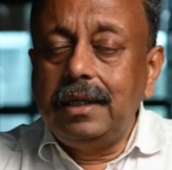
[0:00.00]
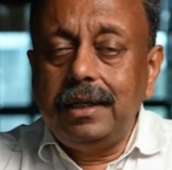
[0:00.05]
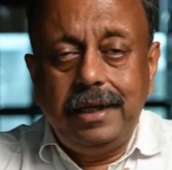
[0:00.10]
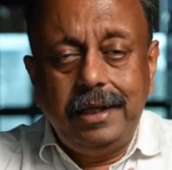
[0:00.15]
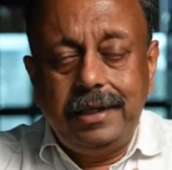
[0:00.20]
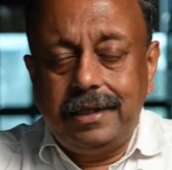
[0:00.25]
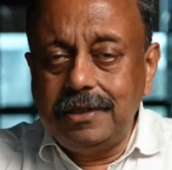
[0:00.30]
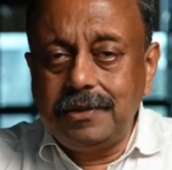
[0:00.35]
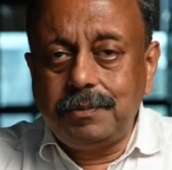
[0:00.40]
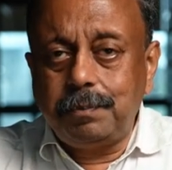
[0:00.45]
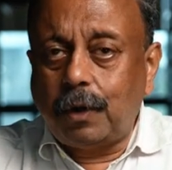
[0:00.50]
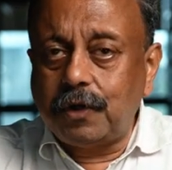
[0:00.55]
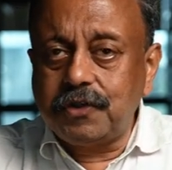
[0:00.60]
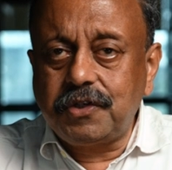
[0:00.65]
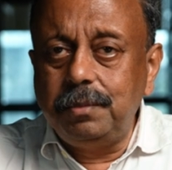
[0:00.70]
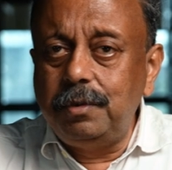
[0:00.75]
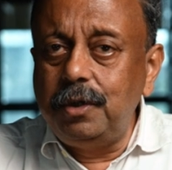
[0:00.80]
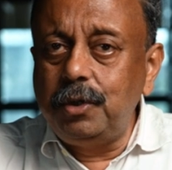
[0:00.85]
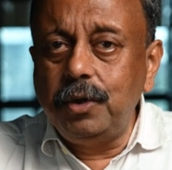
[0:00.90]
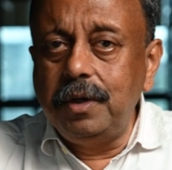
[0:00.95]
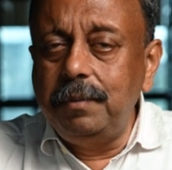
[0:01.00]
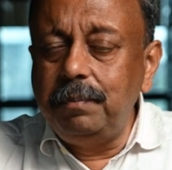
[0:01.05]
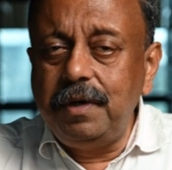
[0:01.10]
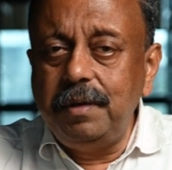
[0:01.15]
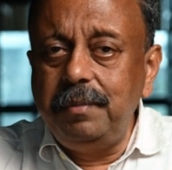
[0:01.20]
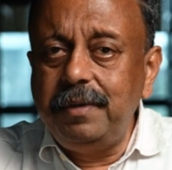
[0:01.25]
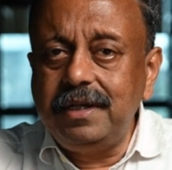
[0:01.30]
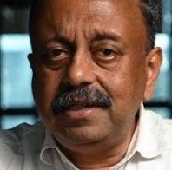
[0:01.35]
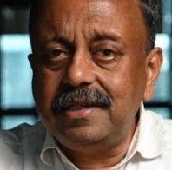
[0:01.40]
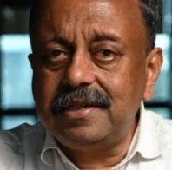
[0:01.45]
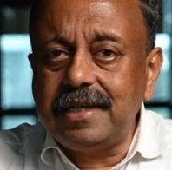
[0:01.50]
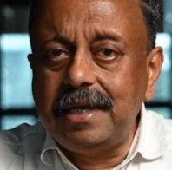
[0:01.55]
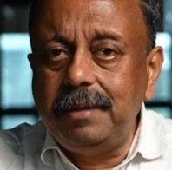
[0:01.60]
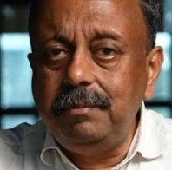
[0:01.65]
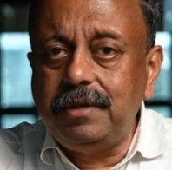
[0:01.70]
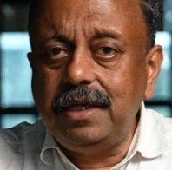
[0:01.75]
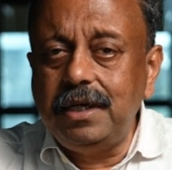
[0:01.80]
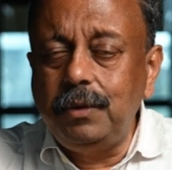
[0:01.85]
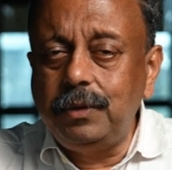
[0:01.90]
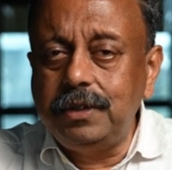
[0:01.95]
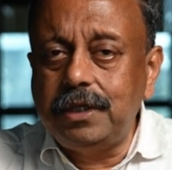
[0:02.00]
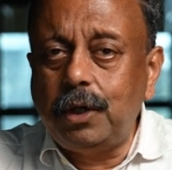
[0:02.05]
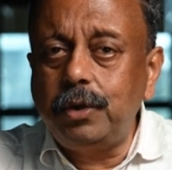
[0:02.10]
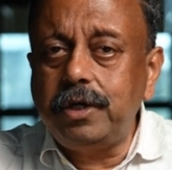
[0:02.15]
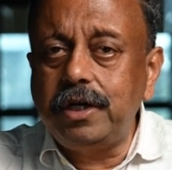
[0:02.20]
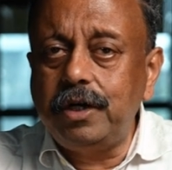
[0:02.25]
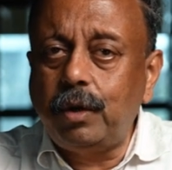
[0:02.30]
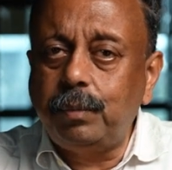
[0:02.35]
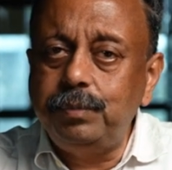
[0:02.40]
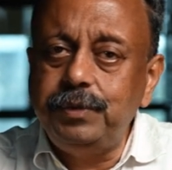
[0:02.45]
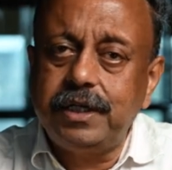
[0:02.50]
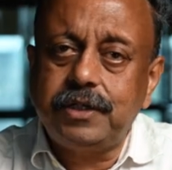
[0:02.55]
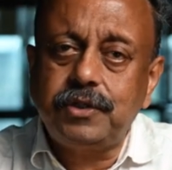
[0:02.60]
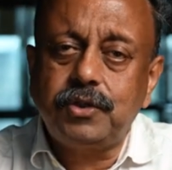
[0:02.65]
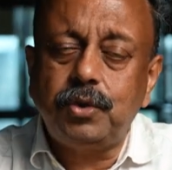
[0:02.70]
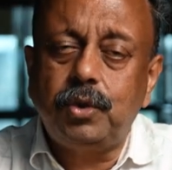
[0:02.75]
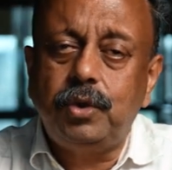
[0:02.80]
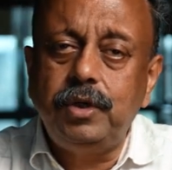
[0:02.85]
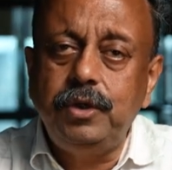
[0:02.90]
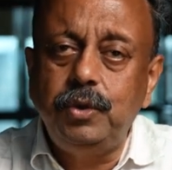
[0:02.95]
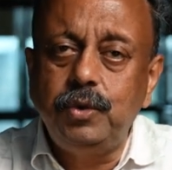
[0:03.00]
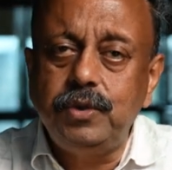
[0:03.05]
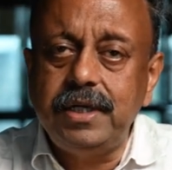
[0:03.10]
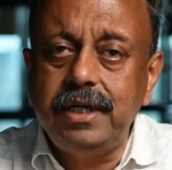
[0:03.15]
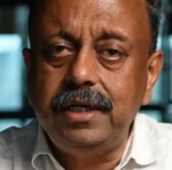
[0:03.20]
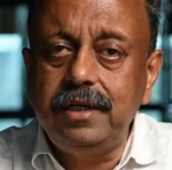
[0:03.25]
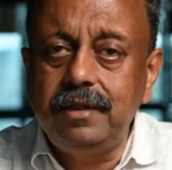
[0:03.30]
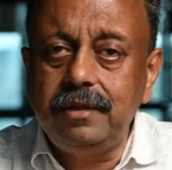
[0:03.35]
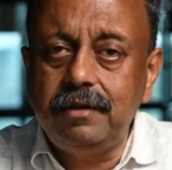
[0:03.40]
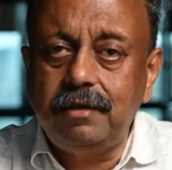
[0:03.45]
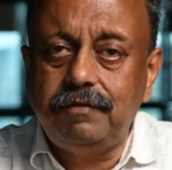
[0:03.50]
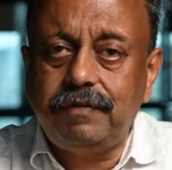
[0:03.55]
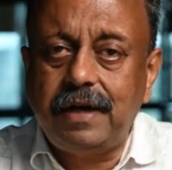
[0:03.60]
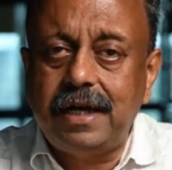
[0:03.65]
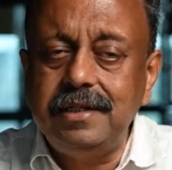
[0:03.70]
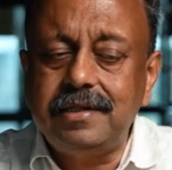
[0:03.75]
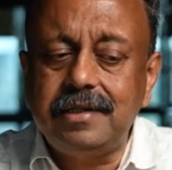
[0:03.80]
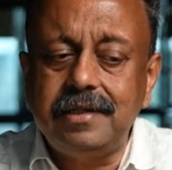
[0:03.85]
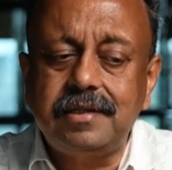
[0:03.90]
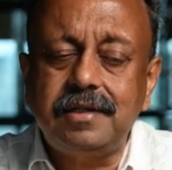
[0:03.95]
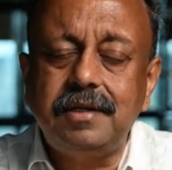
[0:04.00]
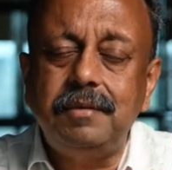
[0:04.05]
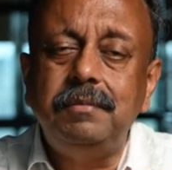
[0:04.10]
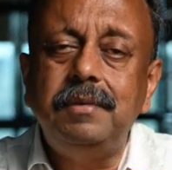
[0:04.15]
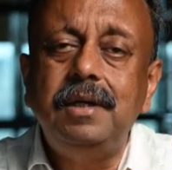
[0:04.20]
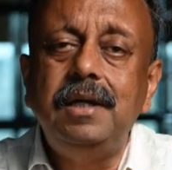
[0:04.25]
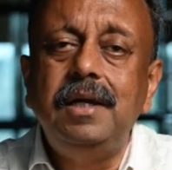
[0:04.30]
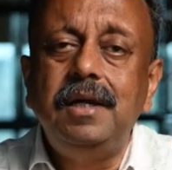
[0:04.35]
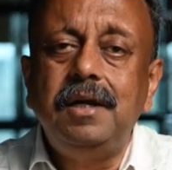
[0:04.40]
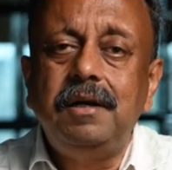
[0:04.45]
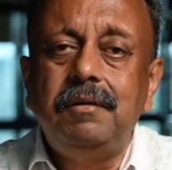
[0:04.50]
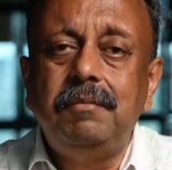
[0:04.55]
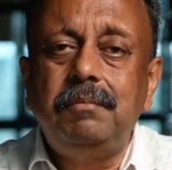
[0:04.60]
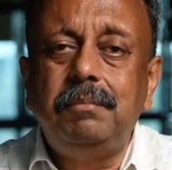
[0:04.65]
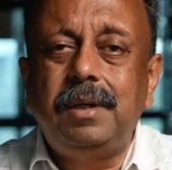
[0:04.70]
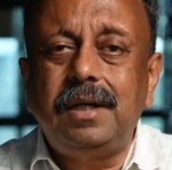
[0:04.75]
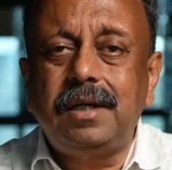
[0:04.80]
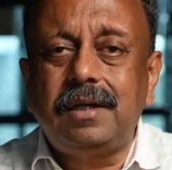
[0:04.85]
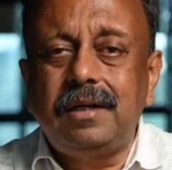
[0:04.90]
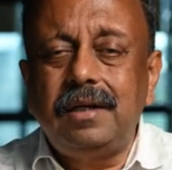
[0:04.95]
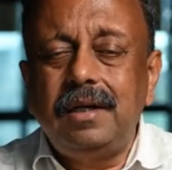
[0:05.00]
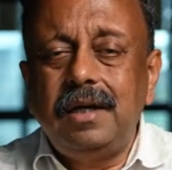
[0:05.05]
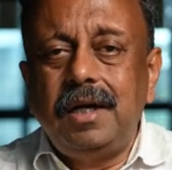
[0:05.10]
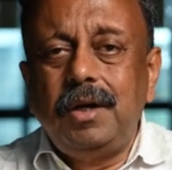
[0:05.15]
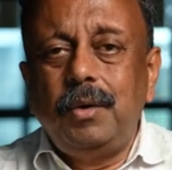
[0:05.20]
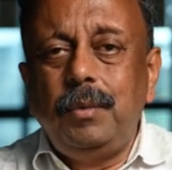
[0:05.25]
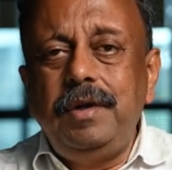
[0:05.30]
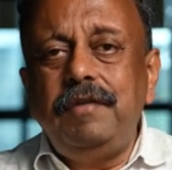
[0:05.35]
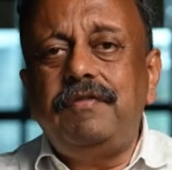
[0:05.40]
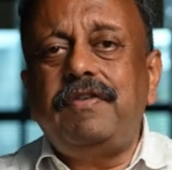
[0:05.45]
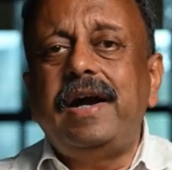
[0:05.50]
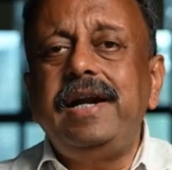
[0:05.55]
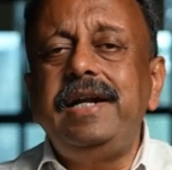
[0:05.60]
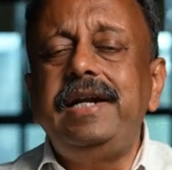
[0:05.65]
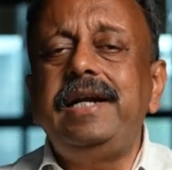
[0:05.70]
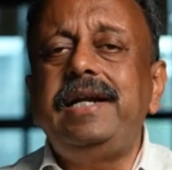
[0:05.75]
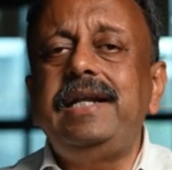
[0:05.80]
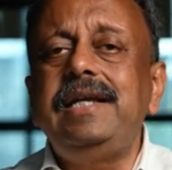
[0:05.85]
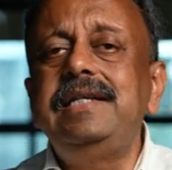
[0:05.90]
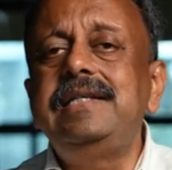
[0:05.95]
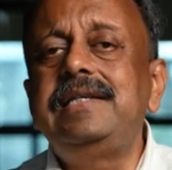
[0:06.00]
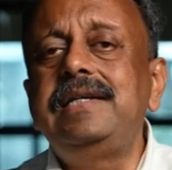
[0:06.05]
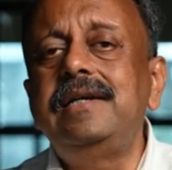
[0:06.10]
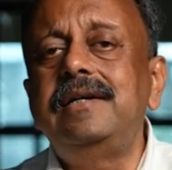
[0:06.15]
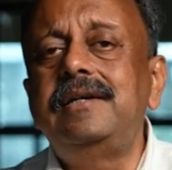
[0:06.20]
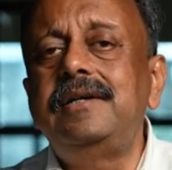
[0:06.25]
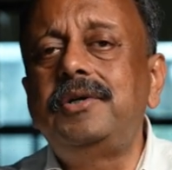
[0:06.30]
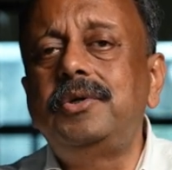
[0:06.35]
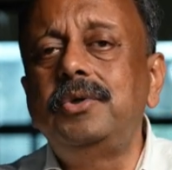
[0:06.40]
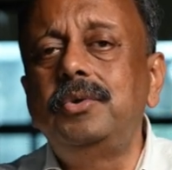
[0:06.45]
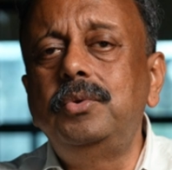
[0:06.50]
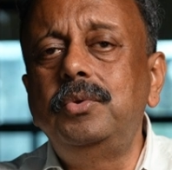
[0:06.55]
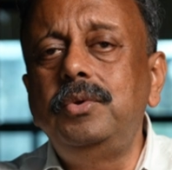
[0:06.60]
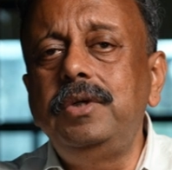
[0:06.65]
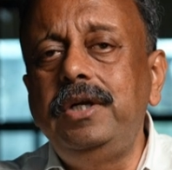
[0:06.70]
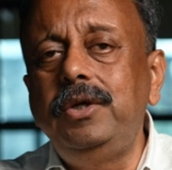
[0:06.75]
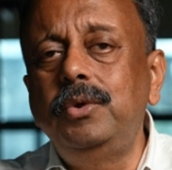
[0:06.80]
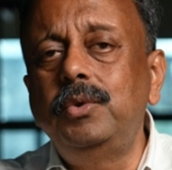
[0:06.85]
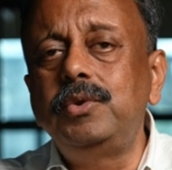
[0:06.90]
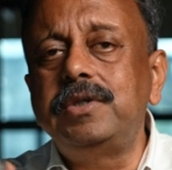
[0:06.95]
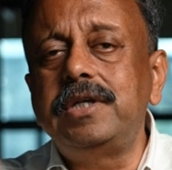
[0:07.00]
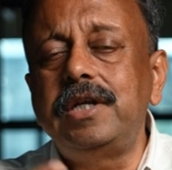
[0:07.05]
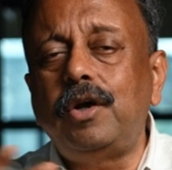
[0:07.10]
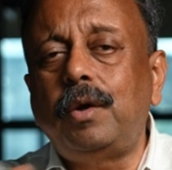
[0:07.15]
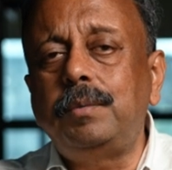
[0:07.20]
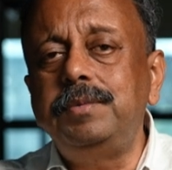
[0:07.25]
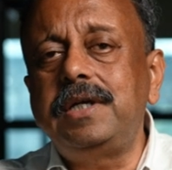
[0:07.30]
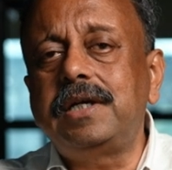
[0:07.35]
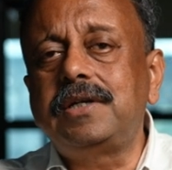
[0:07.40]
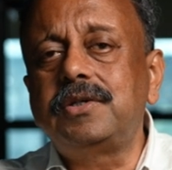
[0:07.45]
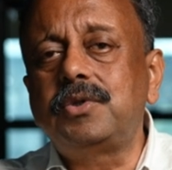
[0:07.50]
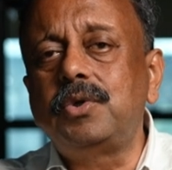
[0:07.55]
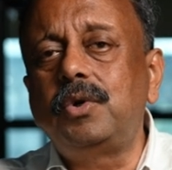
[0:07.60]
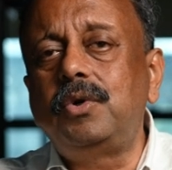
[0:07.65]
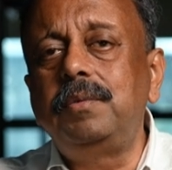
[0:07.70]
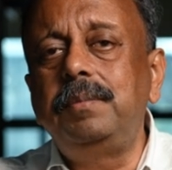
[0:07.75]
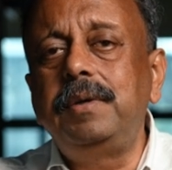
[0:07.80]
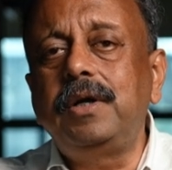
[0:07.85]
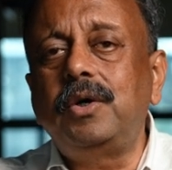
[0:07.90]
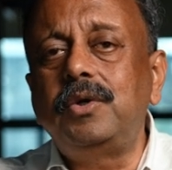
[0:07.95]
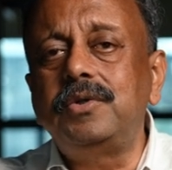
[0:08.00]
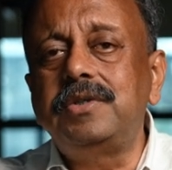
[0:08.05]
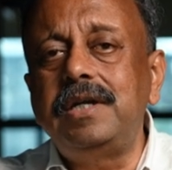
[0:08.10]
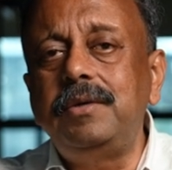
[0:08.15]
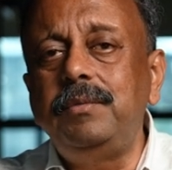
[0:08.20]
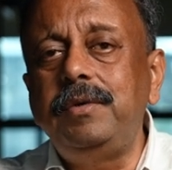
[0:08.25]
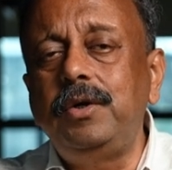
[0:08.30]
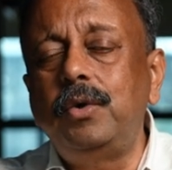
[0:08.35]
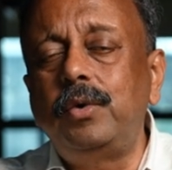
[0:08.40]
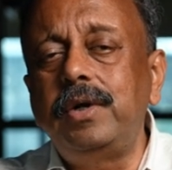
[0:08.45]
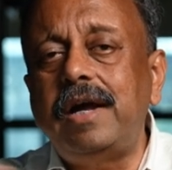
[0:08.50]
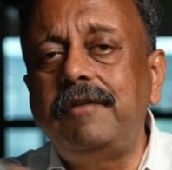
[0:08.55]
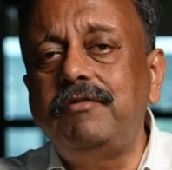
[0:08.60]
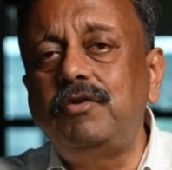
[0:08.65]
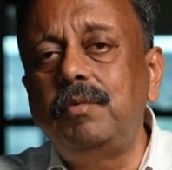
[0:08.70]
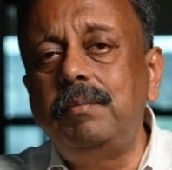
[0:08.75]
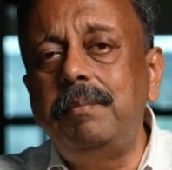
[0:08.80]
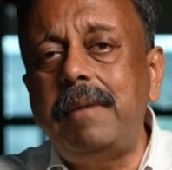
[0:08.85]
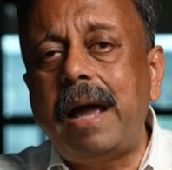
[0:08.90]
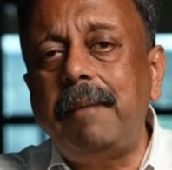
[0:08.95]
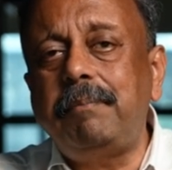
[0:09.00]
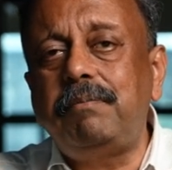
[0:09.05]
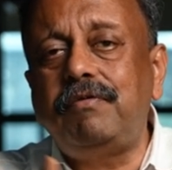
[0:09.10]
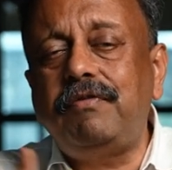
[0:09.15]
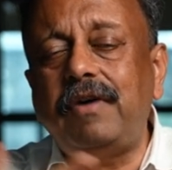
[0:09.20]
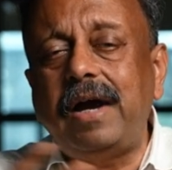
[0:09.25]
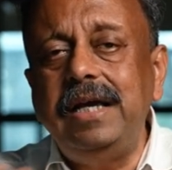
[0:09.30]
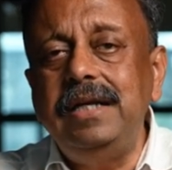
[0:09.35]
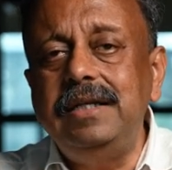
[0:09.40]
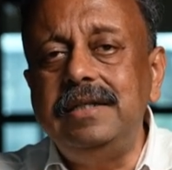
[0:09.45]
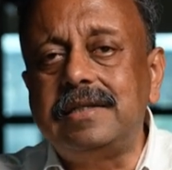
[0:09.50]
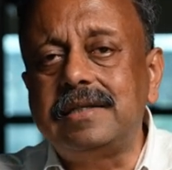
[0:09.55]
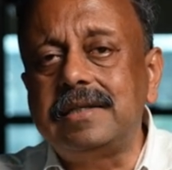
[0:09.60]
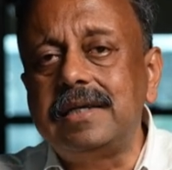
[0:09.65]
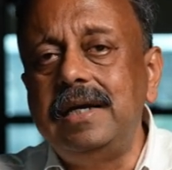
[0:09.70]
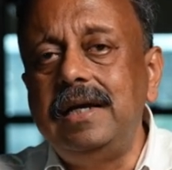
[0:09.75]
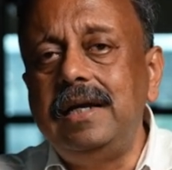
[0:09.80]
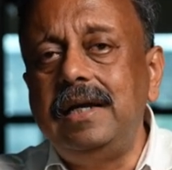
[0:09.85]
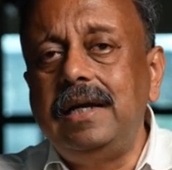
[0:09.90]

It is possible to implement the same thing without an object store using a file system, but we find it easier to use an object store because then we don't have to map files.